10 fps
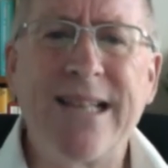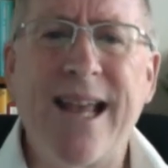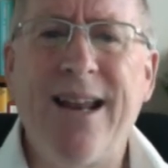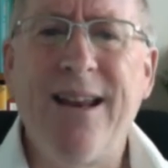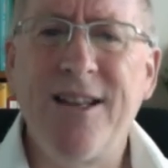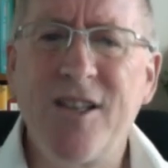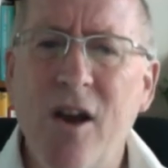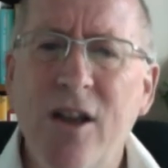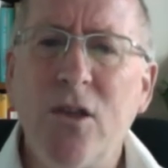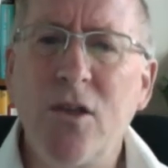and it is
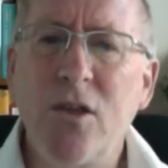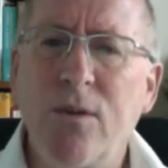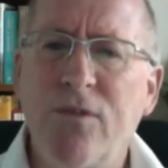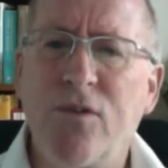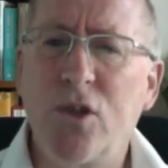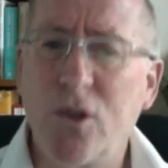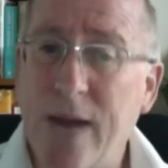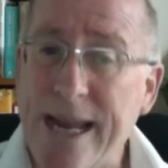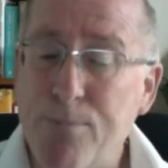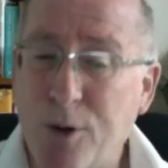not used to refer to
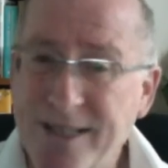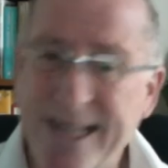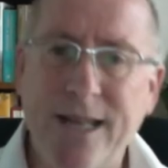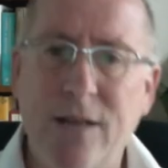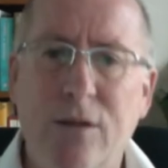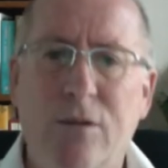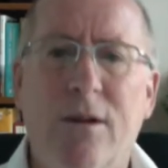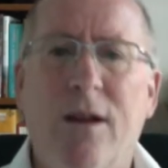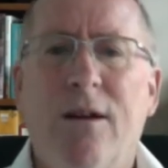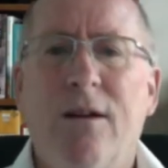a particular
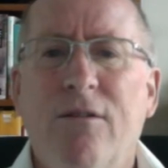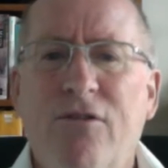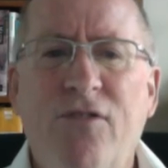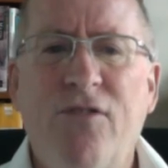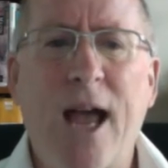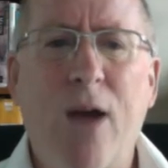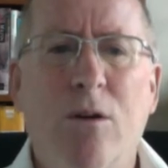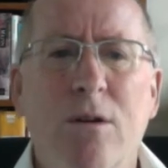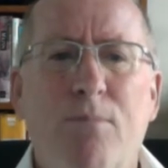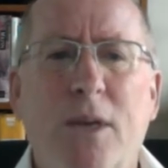
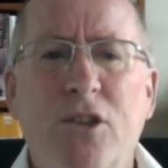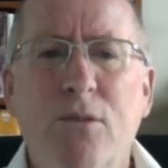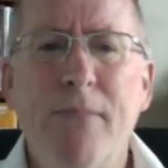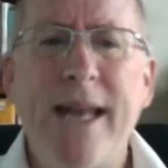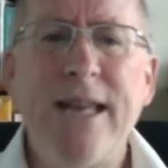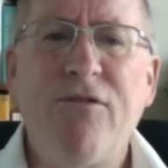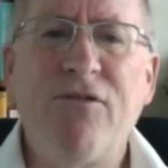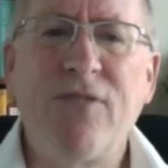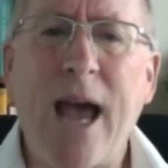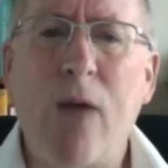flower, but to many
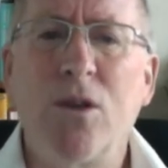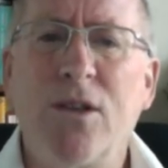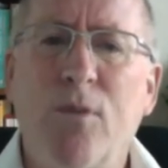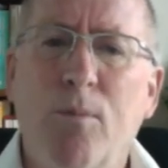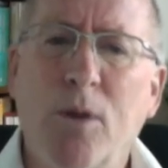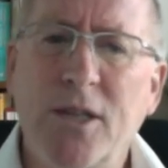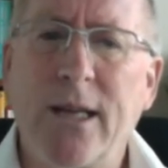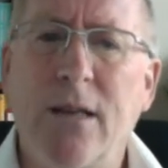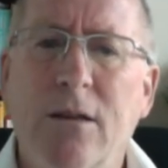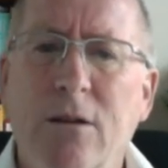flowers of a
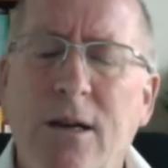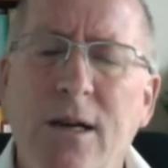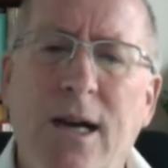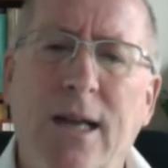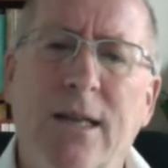particular kind.